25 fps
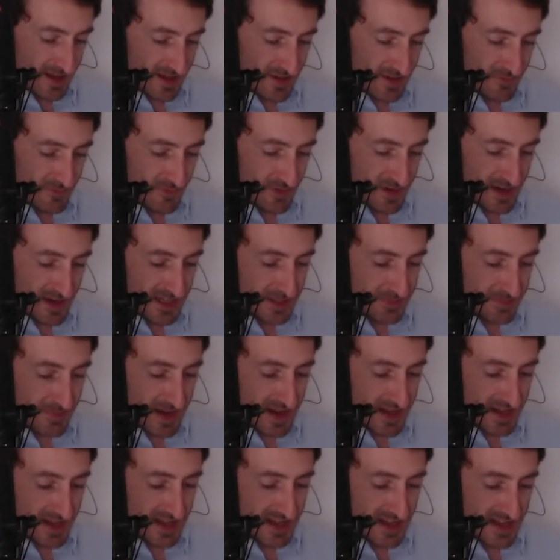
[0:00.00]
Felice
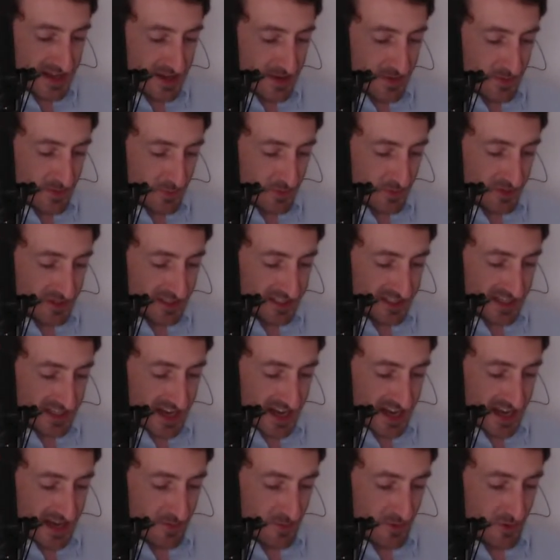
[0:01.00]
Maggie wants
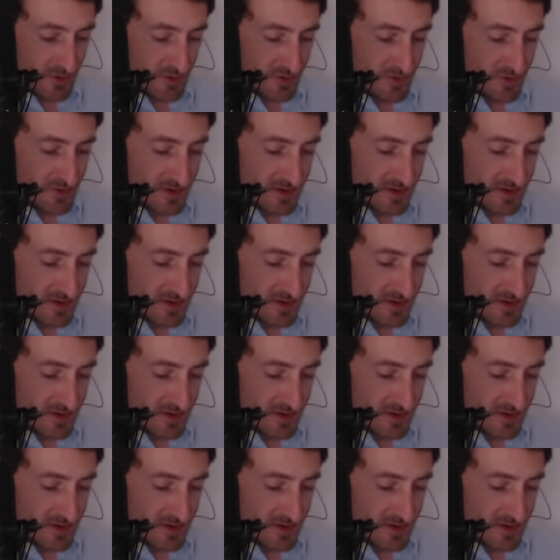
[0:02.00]
Animal.